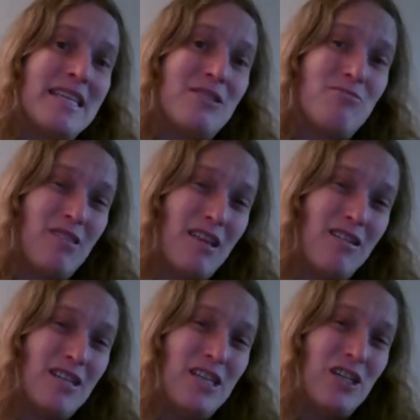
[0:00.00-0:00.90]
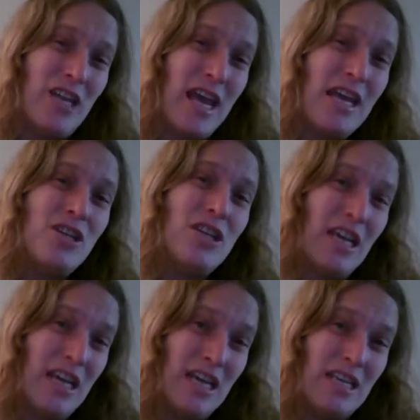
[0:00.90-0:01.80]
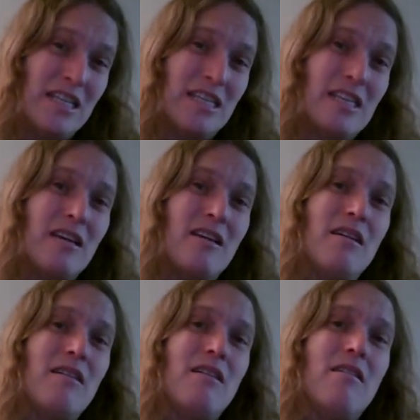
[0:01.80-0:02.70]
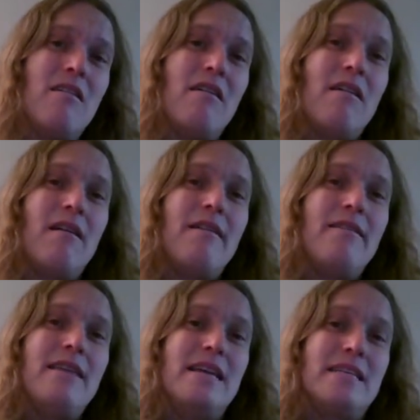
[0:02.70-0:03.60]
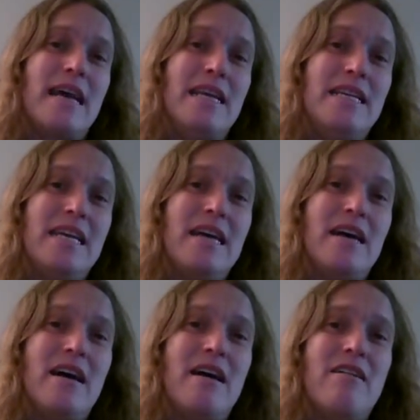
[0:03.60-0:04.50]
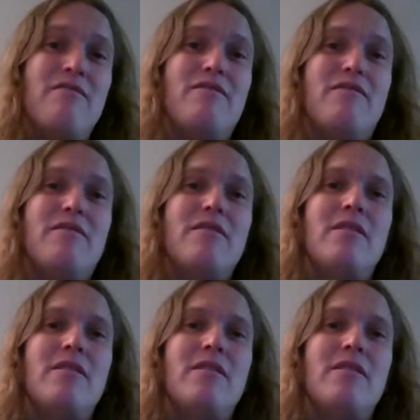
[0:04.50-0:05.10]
that's really good to change is this idea of